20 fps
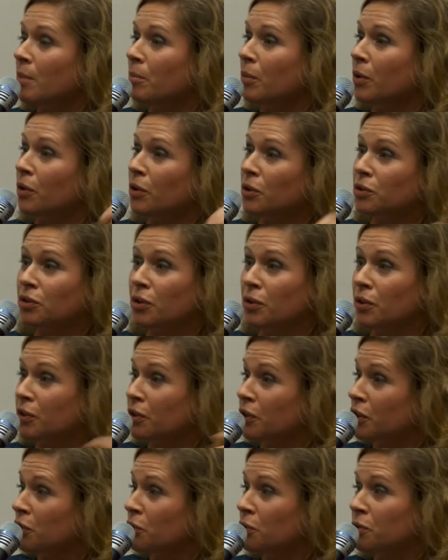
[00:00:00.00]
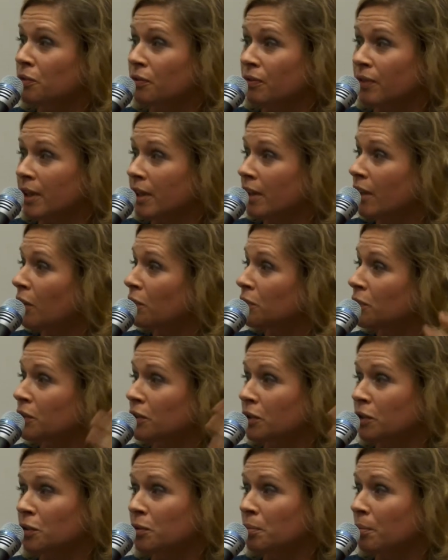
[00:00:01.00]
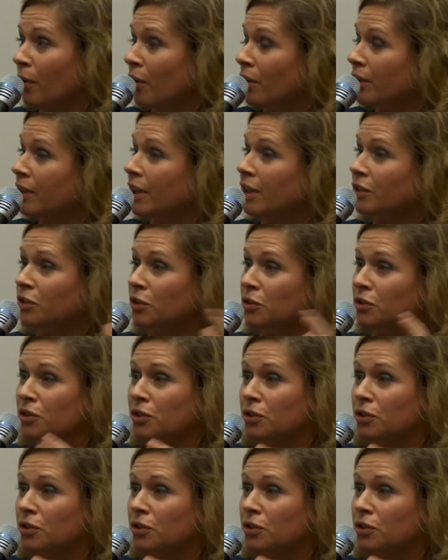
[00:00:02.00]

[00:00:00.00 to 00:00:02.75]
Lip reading: but also you can use videos, you can use podcasts, so